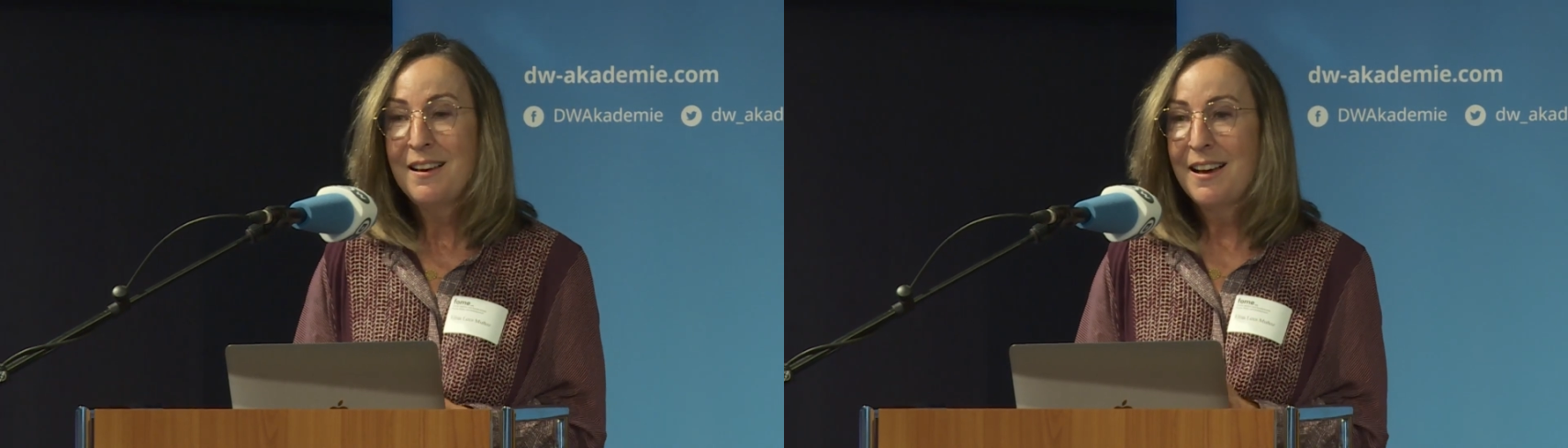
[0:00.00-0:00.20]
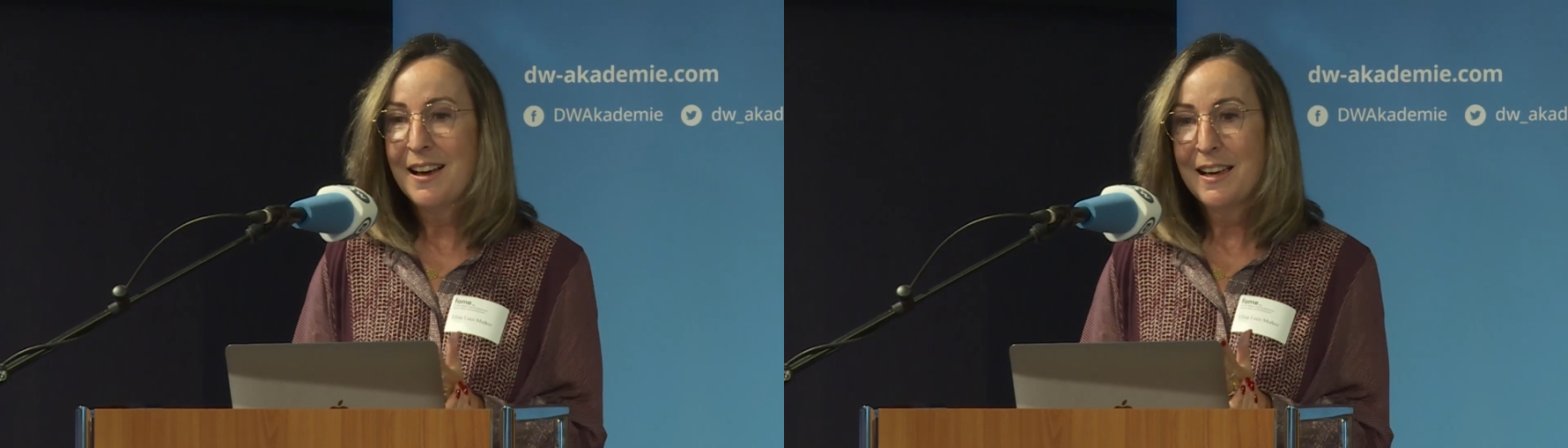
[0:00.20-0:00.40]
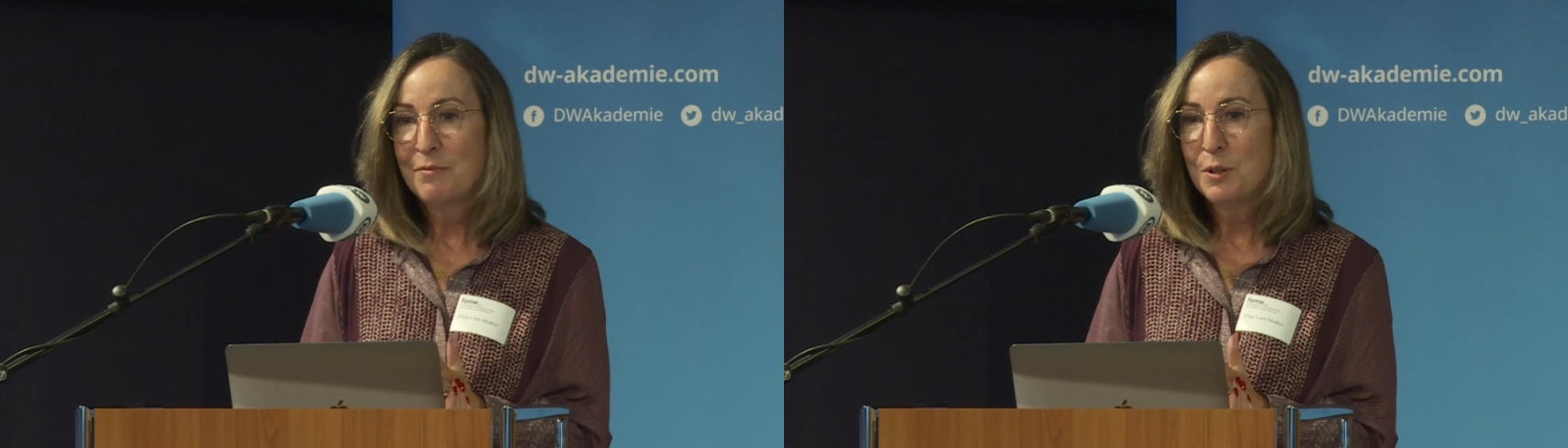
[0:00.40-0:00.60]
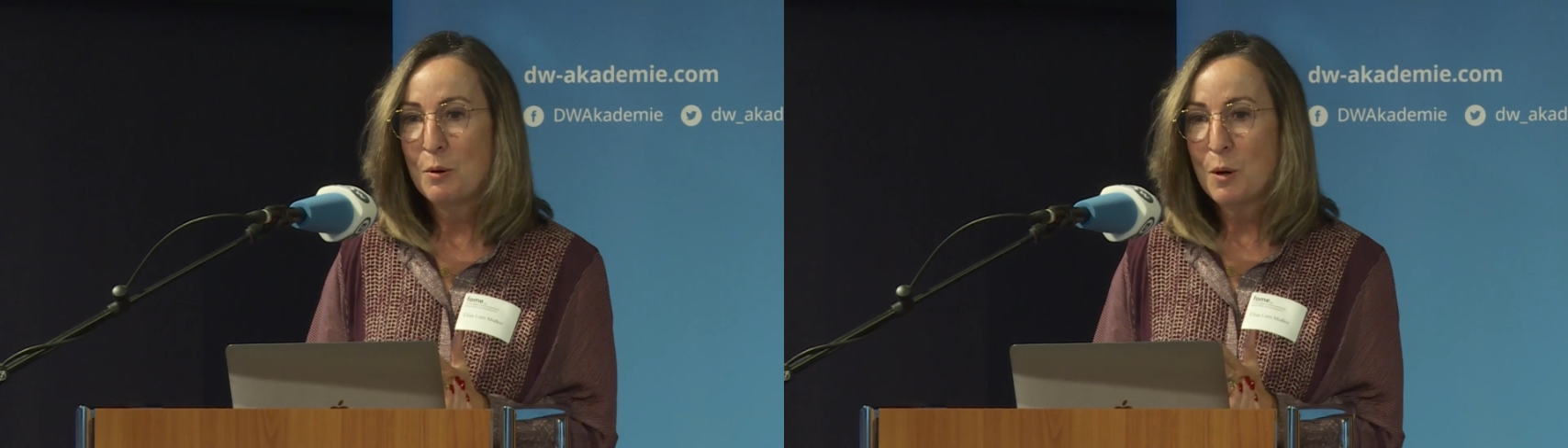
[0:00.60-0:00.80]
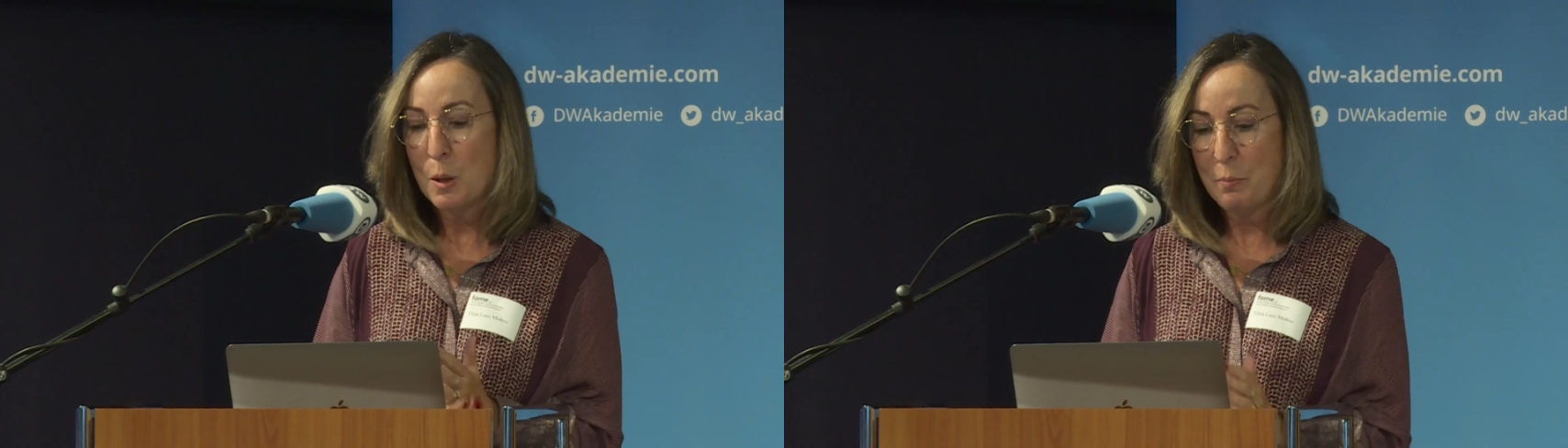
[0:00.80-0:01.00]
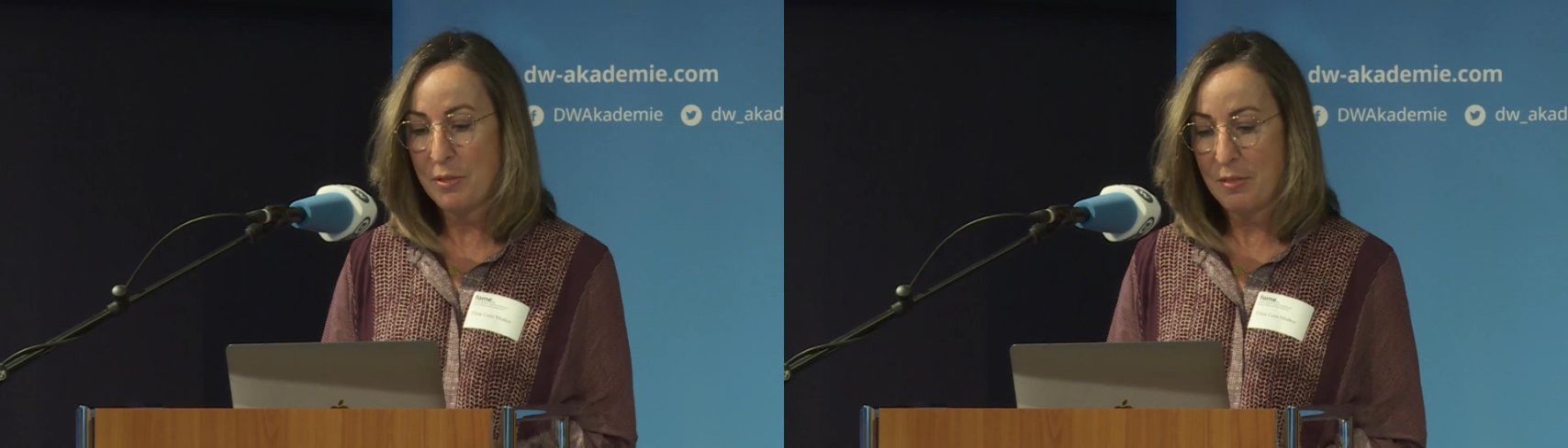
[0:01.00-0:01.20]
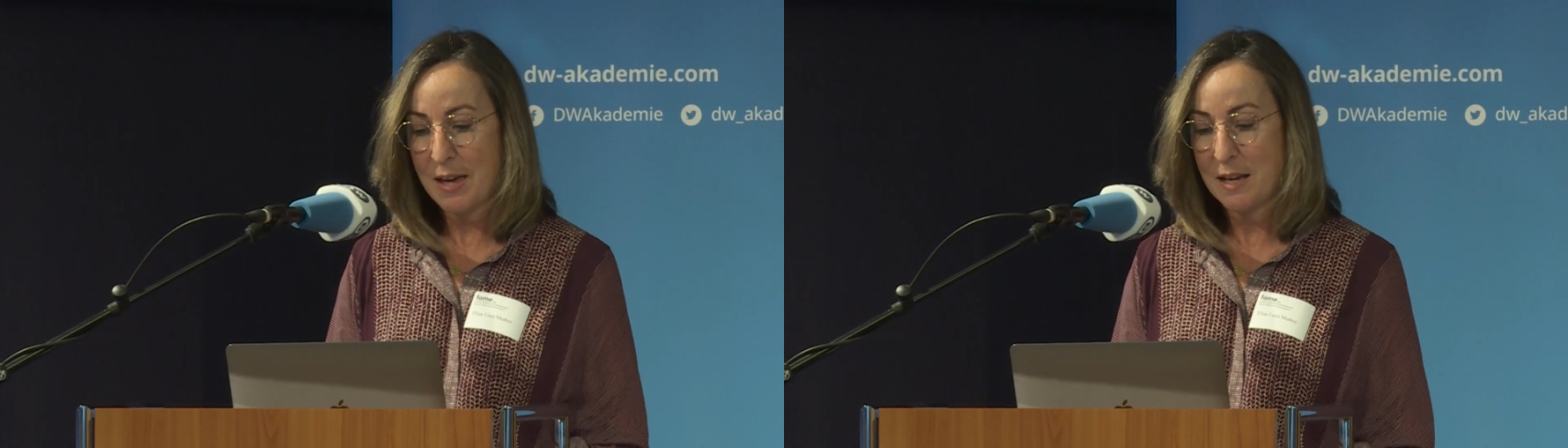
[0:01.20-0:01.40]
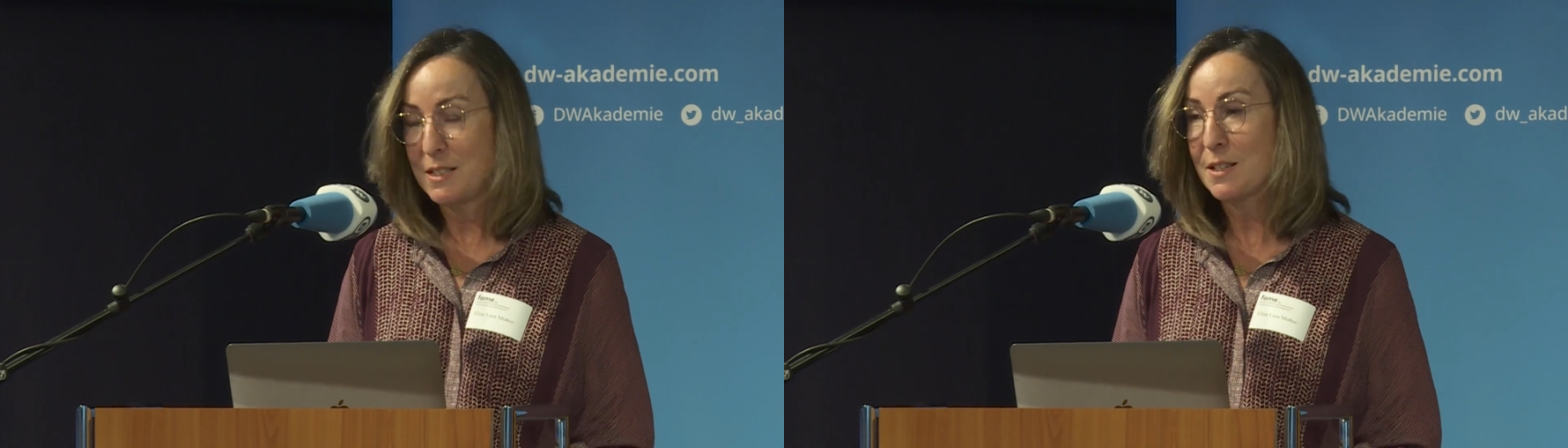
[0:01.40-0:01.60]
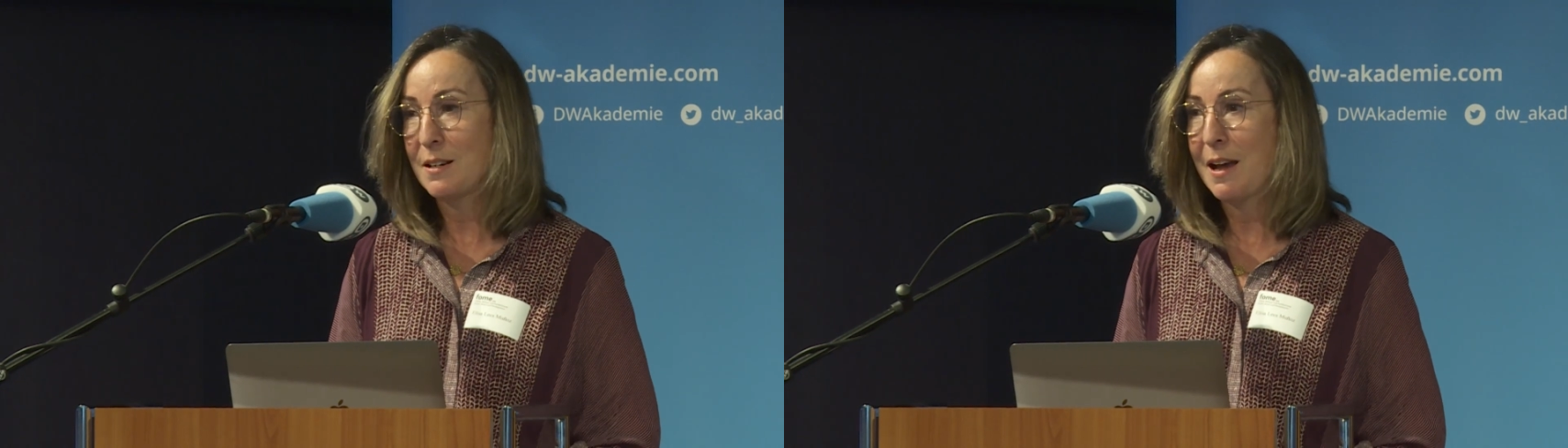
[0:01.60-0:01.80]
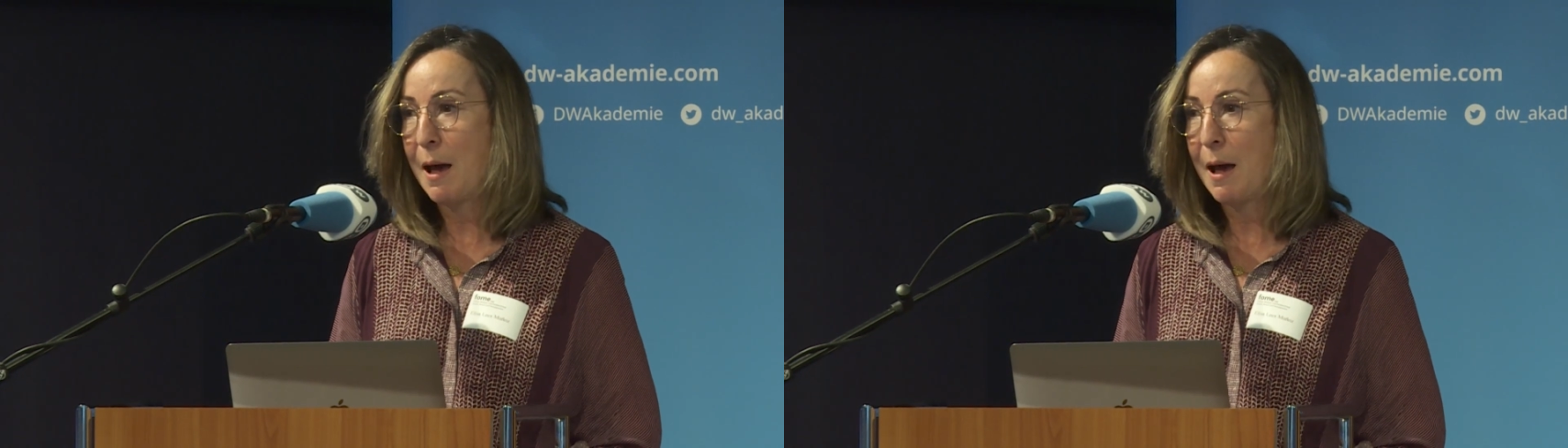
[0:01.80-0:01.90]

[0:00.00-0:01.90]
I have no hope that that is going to